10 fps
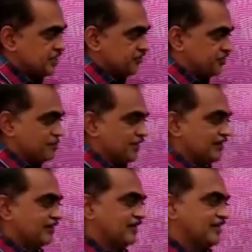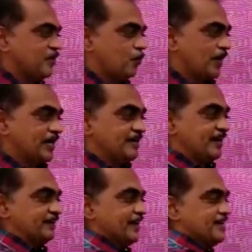Similarly, when
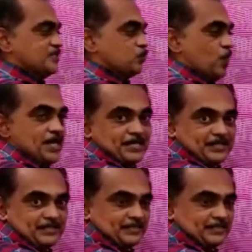data is 1,